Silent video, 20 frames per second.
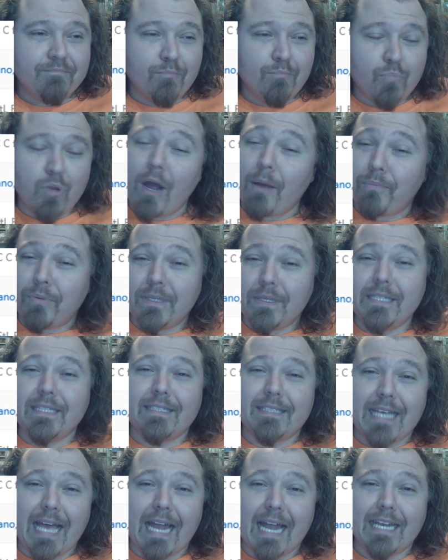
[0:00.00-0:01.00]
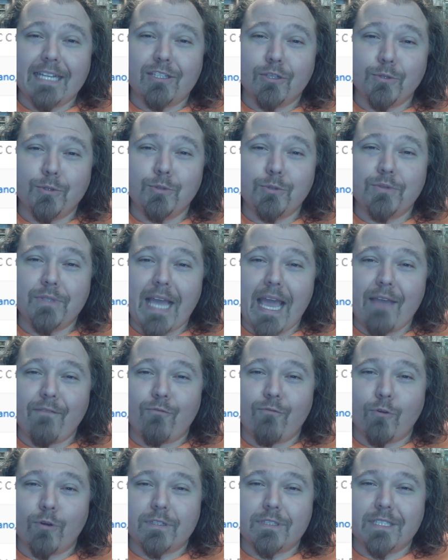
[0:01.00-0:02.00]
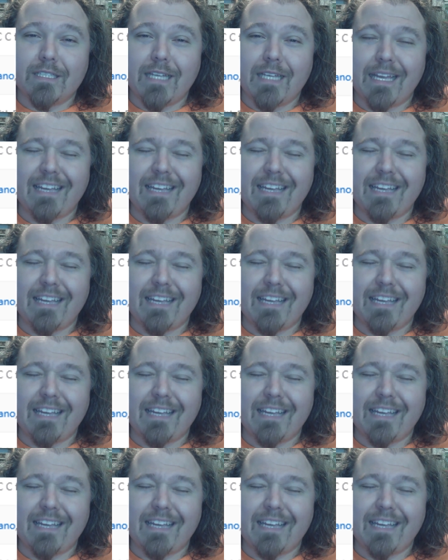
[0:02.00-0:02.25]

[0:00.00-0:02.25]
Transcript: promptly decided to lose the game for us tonight.